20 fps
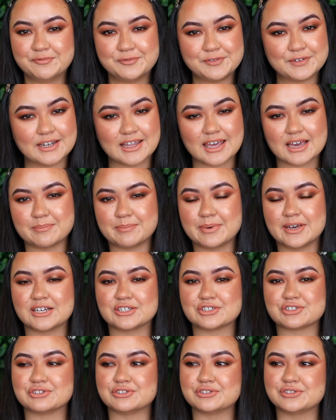filling up
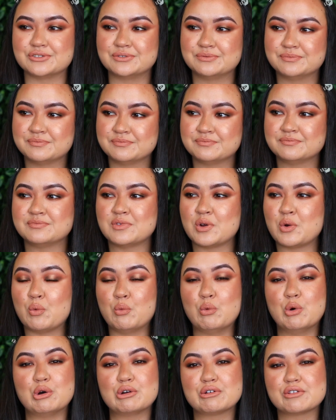petrol,
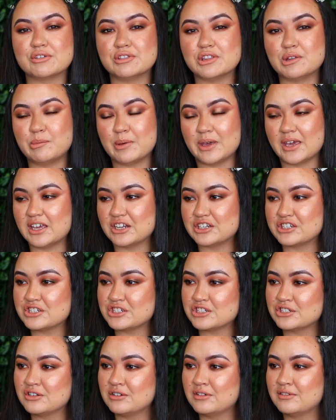walks on the
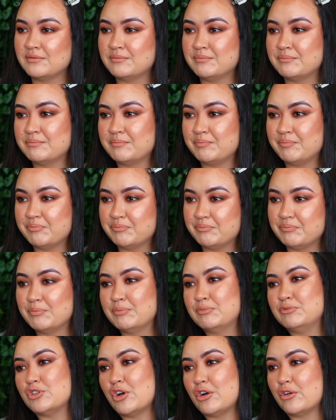beach,
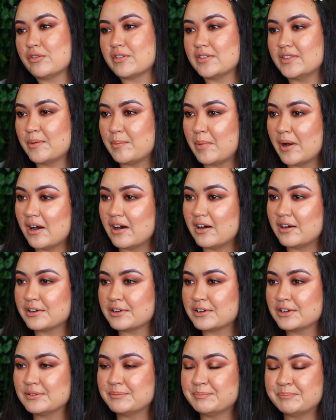dogs in the
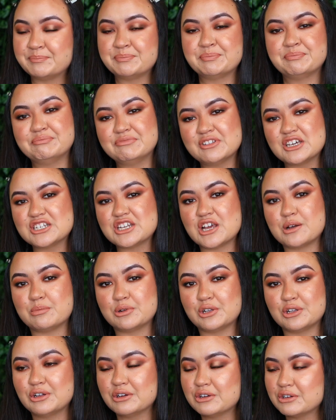park, that type
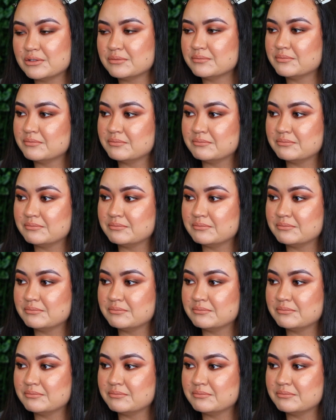of look.